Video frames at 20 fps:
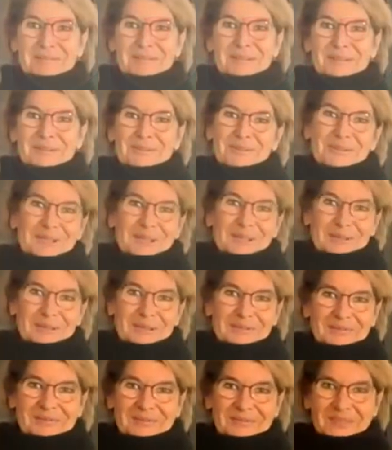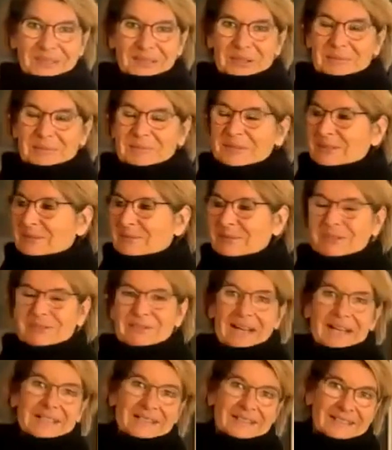Yes, dear viewers,
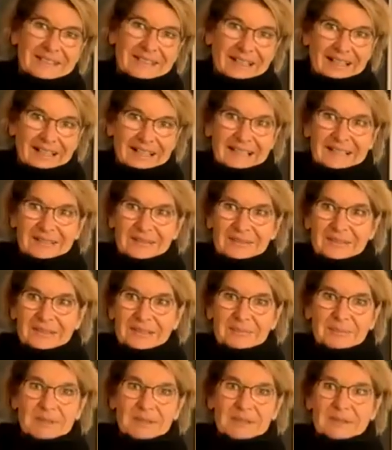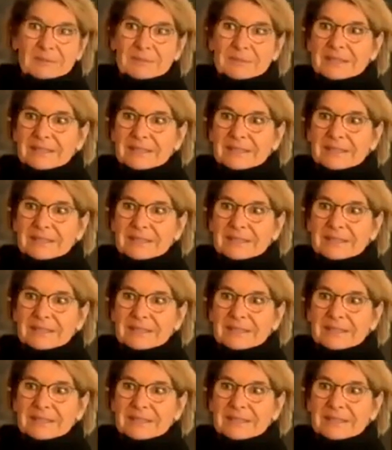we've come to the second part,